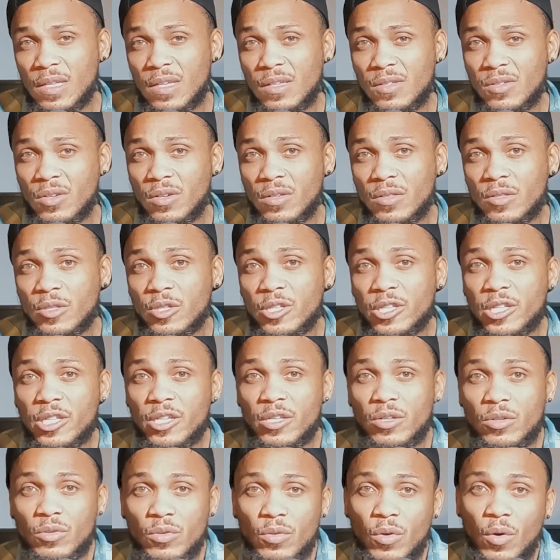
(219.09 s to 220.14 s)
These are
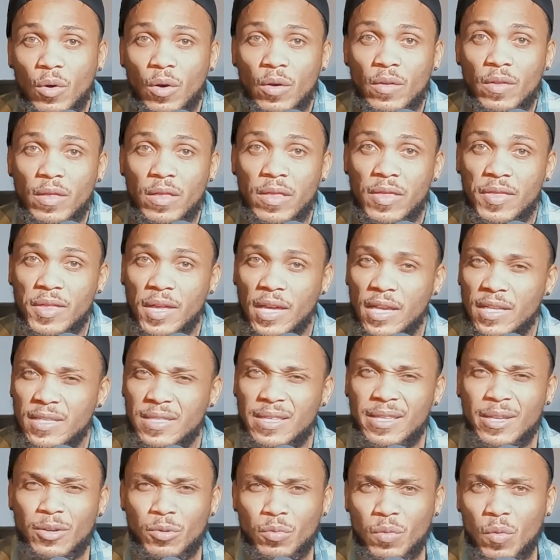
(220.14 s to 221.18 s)
little
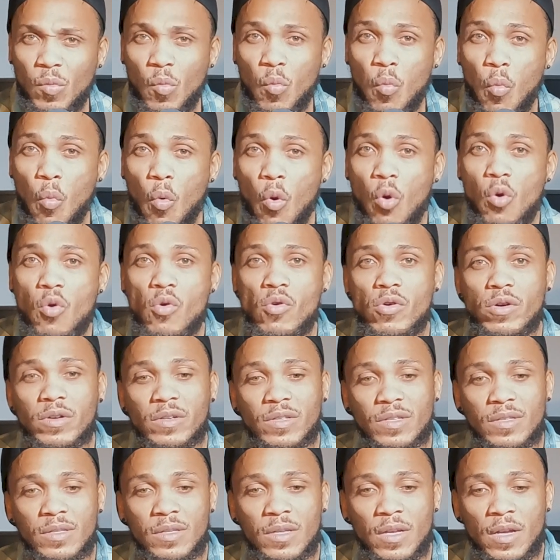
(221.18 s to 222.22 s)
things, little
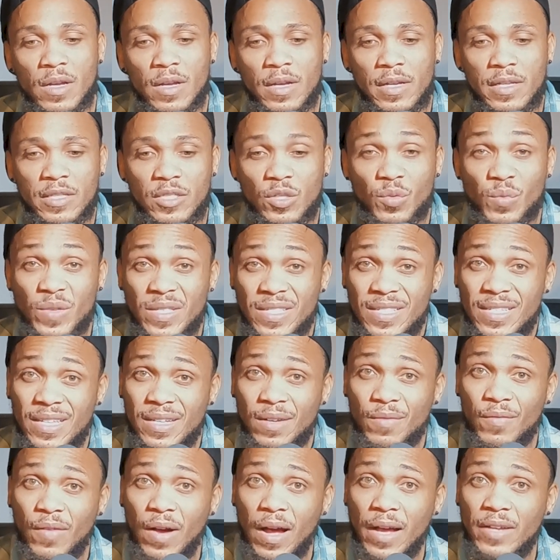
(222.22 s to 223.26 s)
rewards to
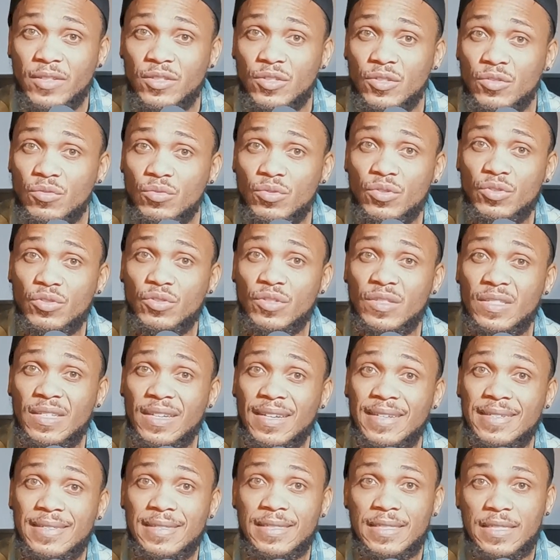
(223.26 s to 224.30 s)
incentivize users to
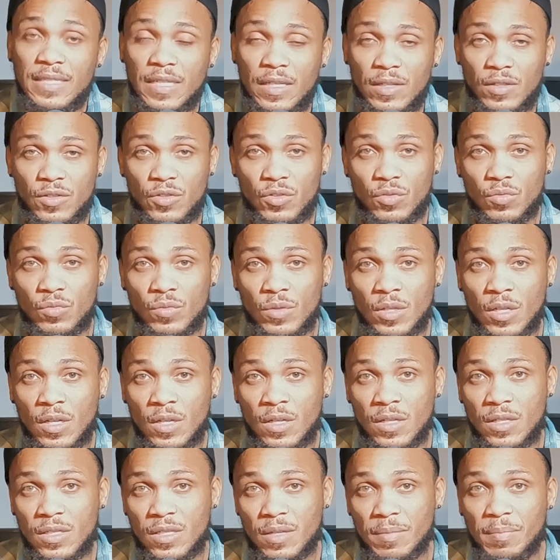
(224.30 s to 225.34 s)
continue
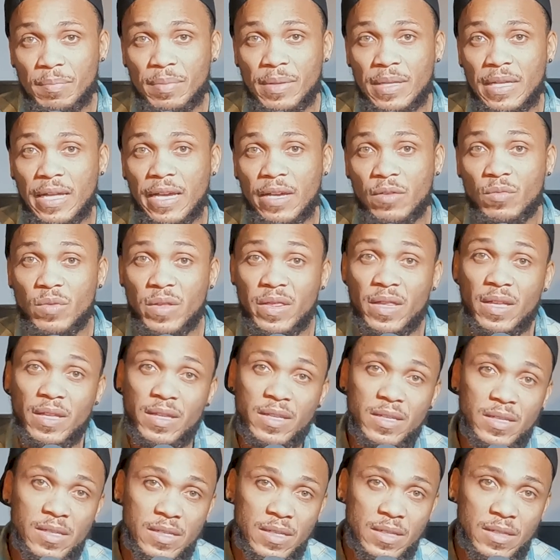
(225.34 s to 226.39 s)
to play
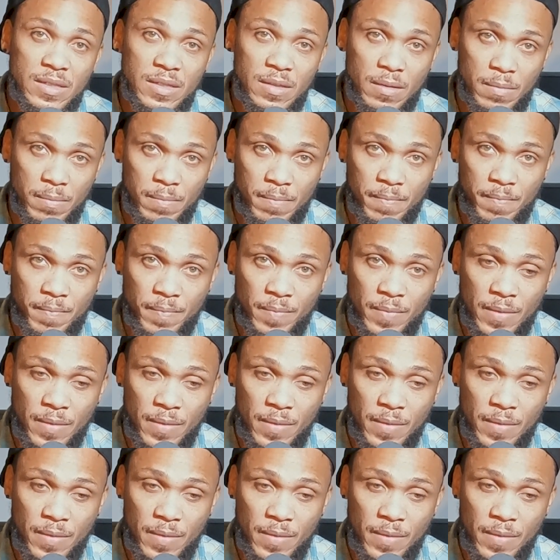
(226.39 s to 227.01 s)
within the system.